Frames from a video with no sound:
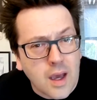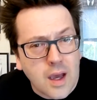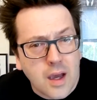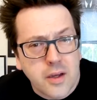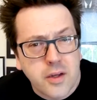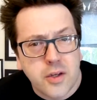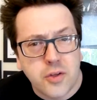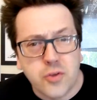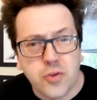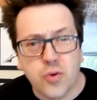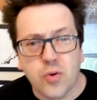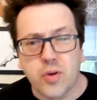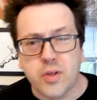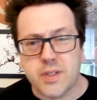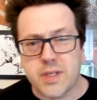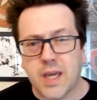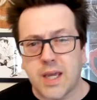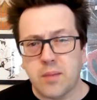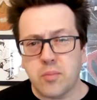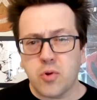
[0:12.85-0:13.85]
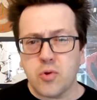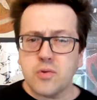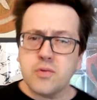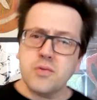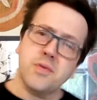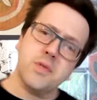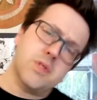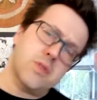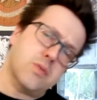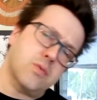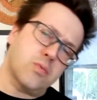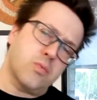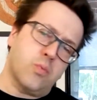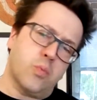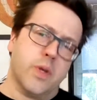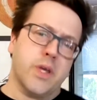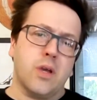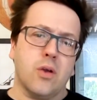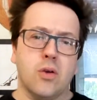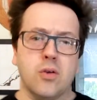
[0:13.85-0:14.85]
how you doing, gamers?
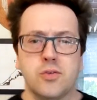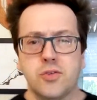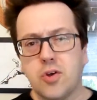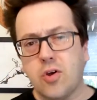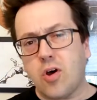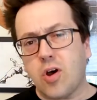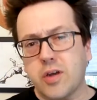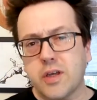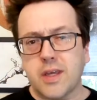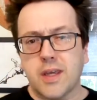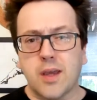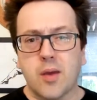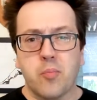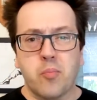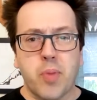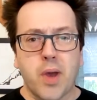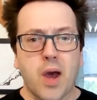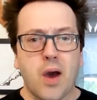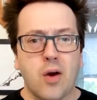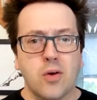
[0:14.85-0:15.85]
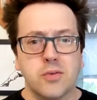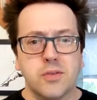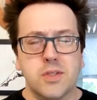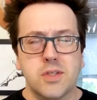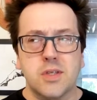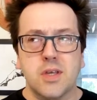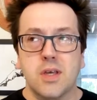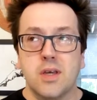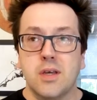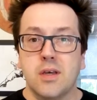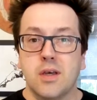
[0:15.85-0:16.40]
We are talking about